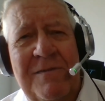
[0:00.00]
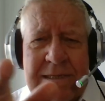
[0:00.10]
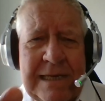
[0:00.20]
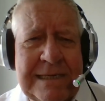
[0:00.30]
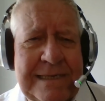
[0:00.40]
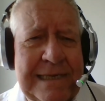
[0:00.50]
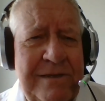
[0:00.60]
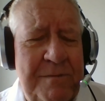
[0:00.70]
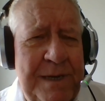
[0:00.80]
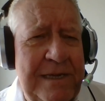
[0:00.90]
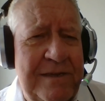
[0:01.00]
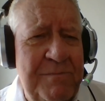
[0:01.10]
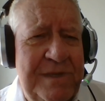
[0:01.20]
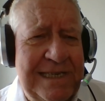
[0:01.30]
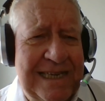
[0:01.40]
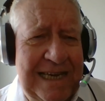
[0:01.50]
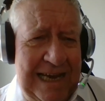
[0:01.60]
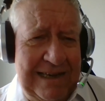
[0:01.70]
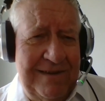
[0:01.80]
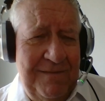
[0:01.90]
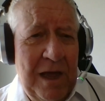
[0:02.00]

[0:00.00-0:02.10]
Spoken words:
And there seemed to be some disconnect.